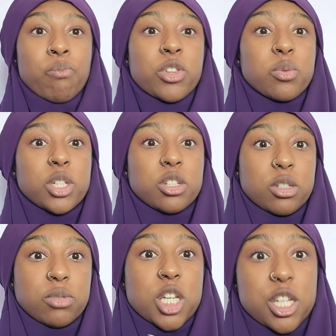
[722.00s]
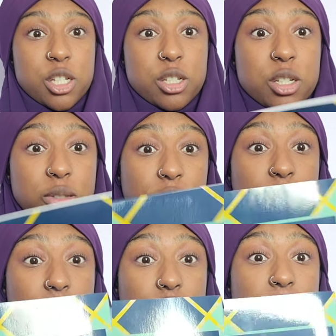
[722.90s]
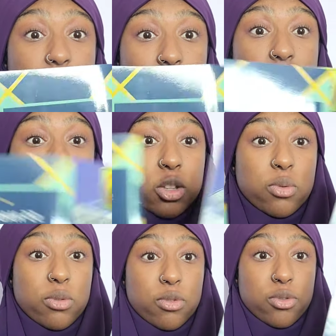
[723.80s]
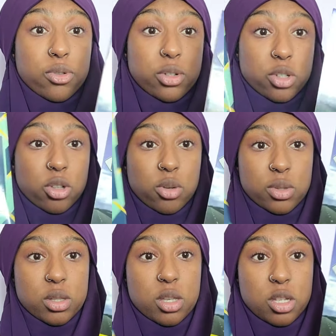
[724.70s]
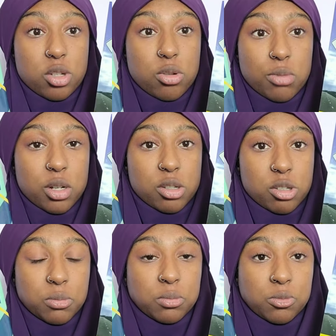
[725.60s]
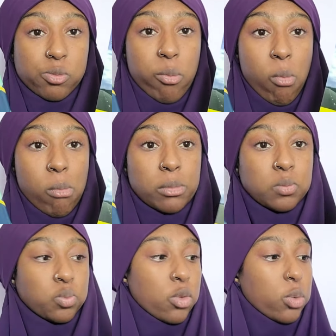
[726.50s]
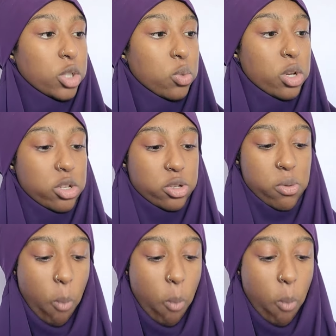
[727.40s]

we could take and, like, use, because, and they were free. So there was these two books, which was